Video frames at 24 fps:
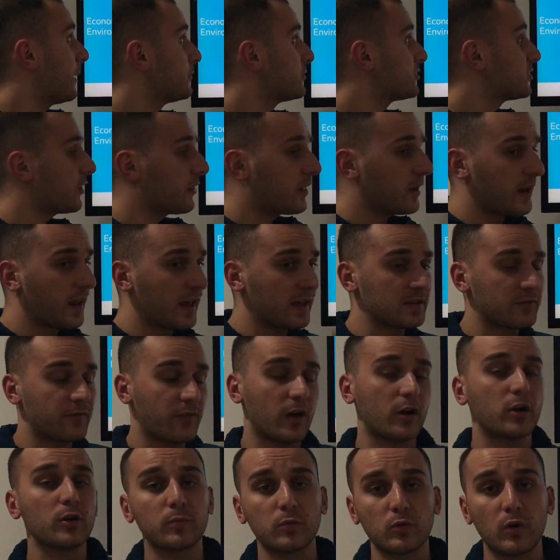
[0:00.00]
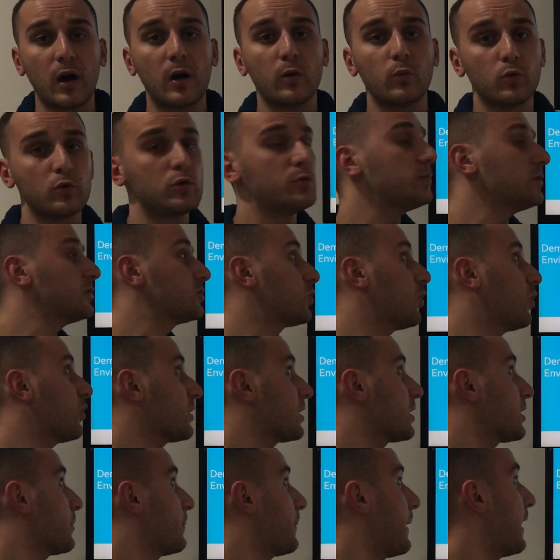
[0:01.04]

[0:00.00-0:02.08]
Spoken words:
So the next variable I will be talking